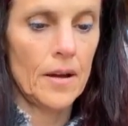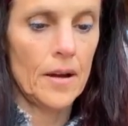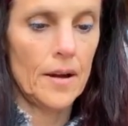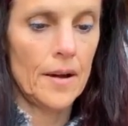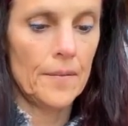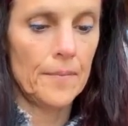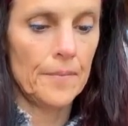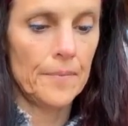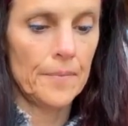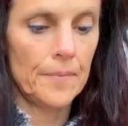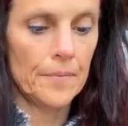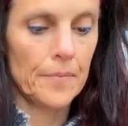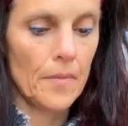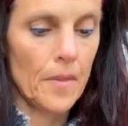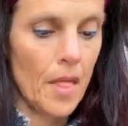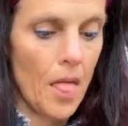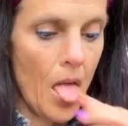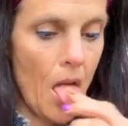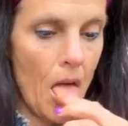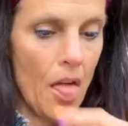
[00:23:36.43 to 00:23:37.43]

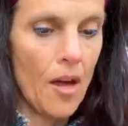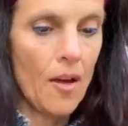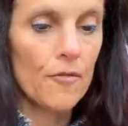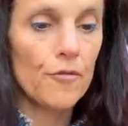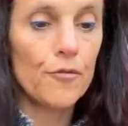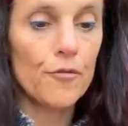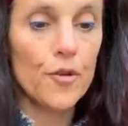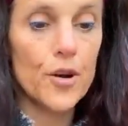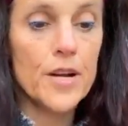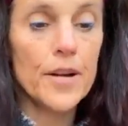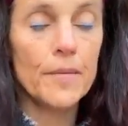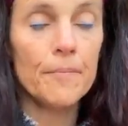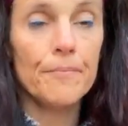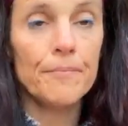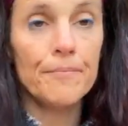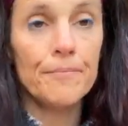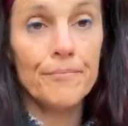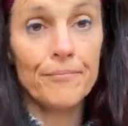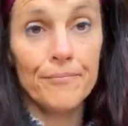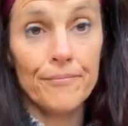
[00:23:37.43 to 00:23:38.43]

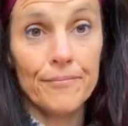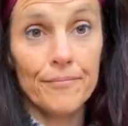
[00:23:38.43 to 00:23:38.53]
Freedom.